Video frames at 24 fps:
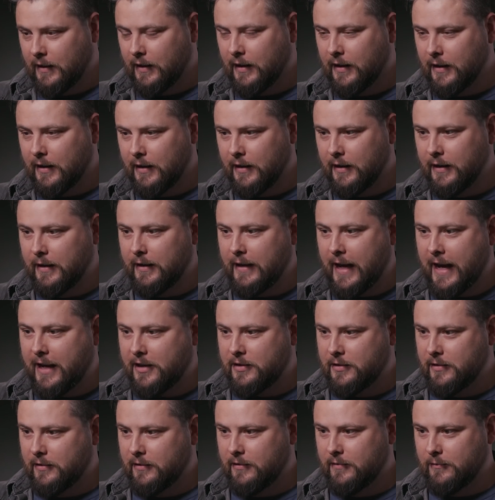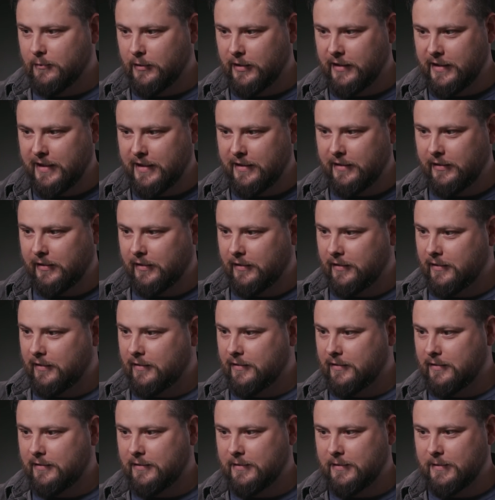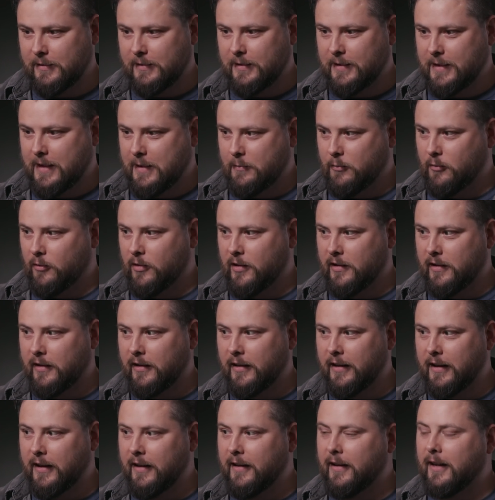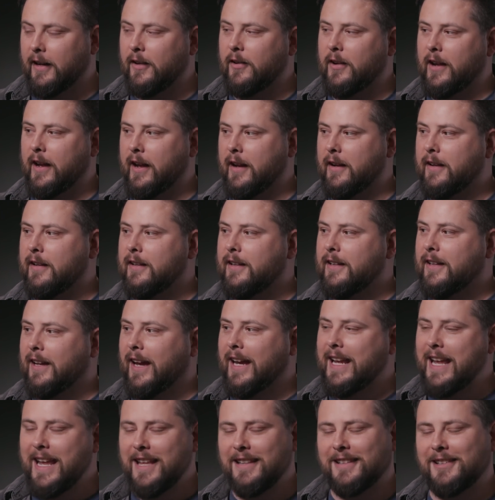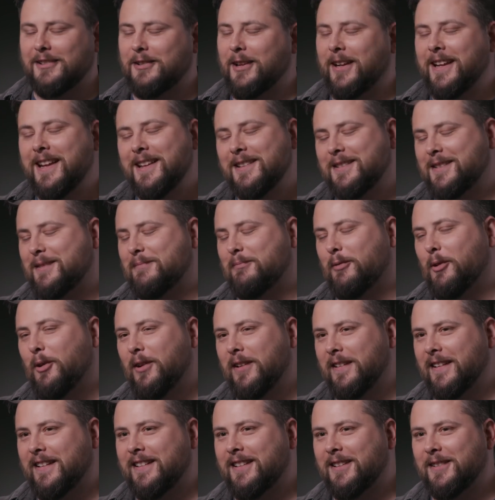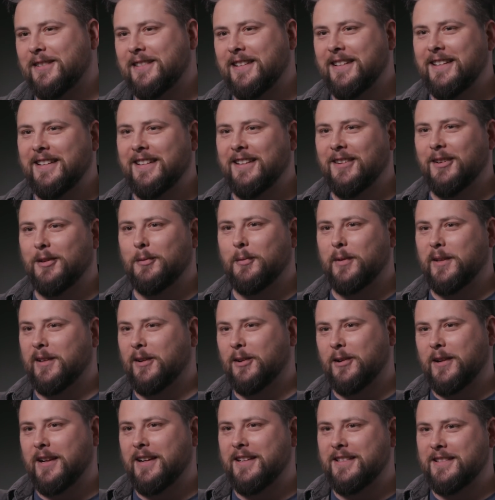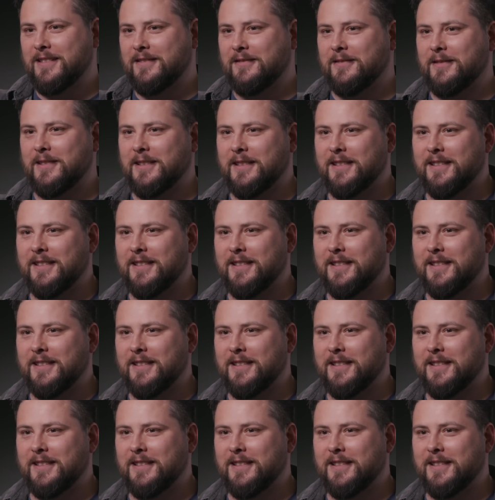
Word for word: Uh, in Action 1000 type run, hey? Okay. I can't tell you. I can't spoil it. They'll send in all, all kinds of... Uh,